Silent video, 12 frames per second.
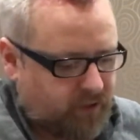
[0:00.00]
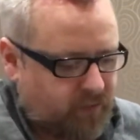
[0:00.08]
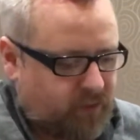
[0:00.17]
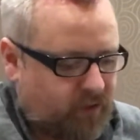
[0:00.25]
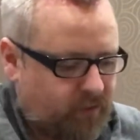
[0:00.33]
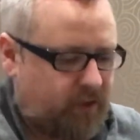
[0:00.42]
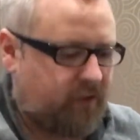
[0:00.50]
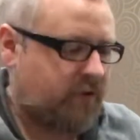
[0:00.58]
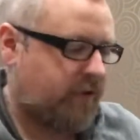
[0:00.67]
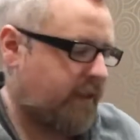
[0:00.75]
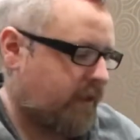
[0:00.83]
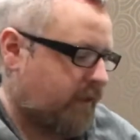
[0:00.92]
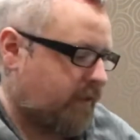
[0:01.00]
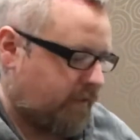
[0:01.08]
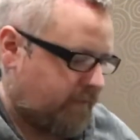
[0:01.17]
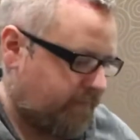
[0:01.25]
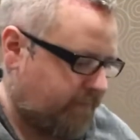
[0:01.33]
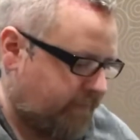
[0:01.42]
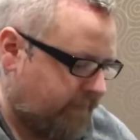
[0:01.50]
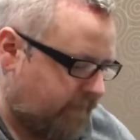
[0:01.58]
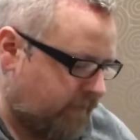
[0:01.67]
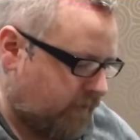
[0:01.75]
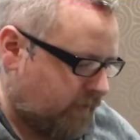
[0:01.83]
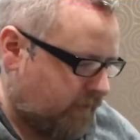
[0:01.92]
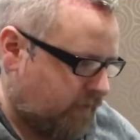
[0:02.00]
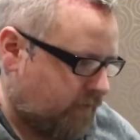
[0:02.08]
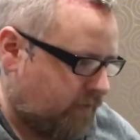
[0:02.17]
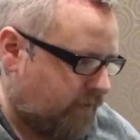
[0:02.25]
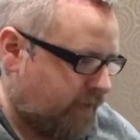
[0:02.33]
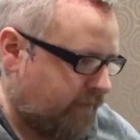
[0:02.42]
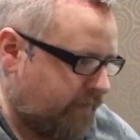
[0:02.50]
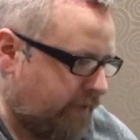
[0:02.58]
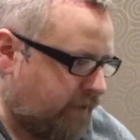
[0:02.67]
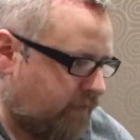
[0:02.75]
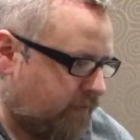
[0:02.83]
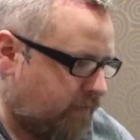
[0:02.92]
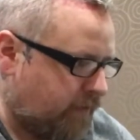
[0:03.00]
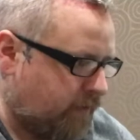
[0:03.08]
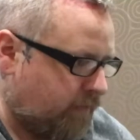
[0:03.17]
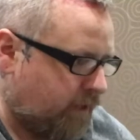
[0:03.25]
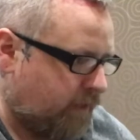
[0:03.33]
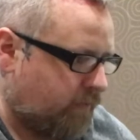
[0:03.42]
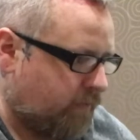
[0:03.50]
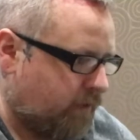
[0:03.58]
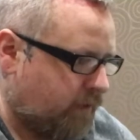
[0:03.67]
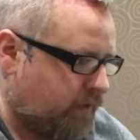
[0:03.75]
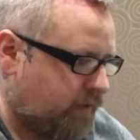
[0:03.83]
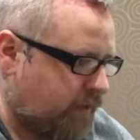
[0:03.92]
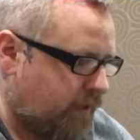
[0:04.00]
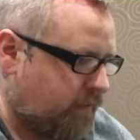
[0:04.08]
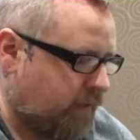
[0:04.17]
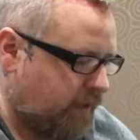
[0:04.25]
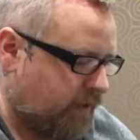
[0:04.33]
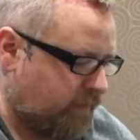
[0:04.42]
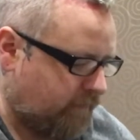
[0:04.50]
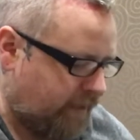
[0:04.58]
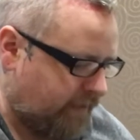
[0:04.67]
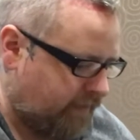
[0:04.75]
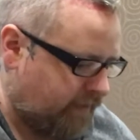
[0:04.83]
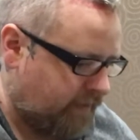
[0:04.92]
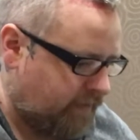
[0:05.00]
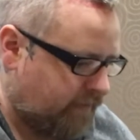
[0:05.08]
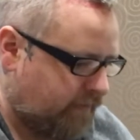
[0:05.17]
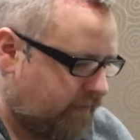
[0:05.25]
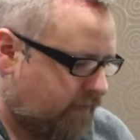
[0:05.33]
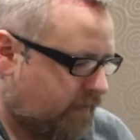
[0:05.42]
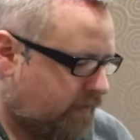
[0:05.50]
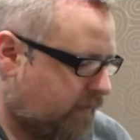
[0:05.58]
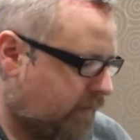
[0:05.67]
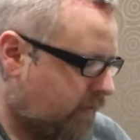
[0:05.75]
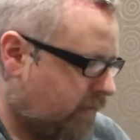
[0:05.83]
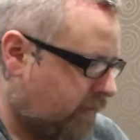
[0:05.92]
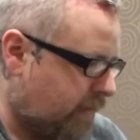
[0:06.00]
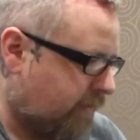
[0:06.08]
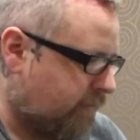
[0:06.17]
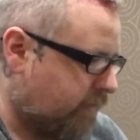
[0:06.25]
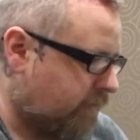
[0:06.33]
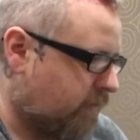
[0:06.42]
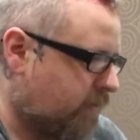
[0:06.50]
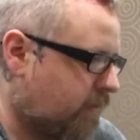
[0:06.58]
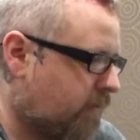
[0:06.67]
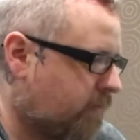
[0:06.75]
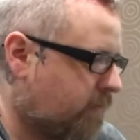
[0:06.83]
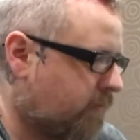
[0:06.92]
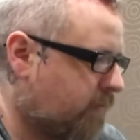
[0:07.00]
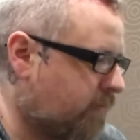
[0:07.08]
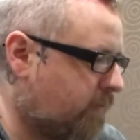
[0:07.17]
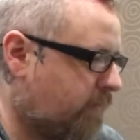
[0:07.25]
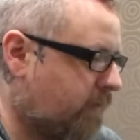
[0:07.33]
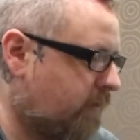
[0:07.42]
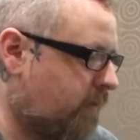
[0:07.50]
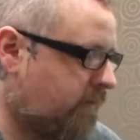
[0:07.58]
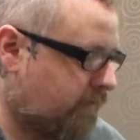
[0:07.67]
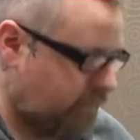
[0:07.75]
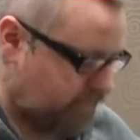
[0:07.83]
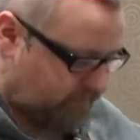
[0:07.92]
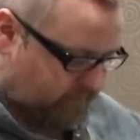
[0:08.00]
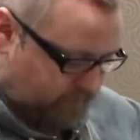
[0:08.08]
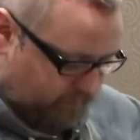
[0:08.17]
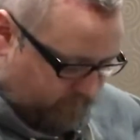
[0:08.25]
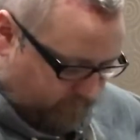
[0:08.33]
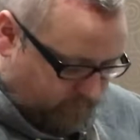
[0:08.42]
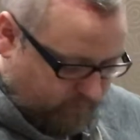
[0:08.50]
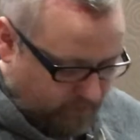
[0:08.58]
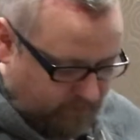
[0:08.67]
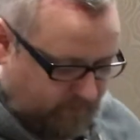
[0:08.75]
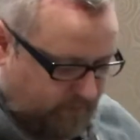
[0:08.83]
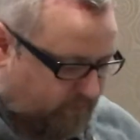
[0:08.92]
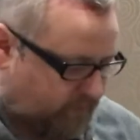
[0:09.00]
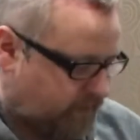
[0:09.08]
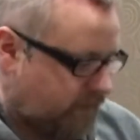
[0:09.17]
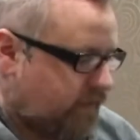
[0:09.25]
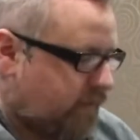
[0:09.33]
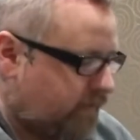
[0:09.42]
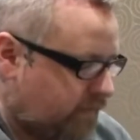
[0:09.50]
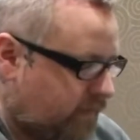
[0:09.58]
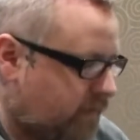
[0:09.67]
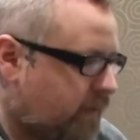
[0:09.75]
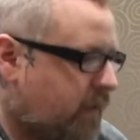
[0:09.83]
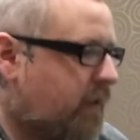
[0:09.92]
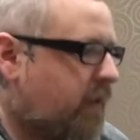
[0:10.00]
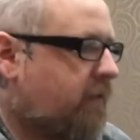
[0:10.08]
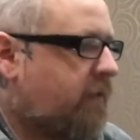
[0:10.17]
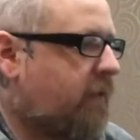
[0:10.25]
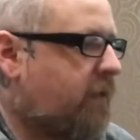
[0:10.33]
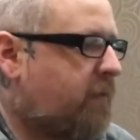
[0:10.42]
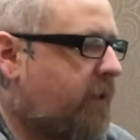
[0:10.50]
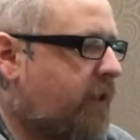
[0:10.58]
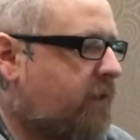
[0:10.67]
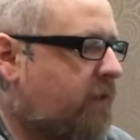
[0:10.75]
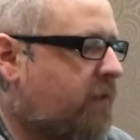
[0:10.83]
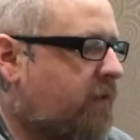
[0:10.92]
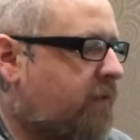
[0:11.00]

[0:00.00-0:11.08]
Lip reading: But I'm going to try not to. I'm going to try and find another way to make it work. That'll be kind of last resort. But overall, it's cool. It is what it is. It's an airbag shock.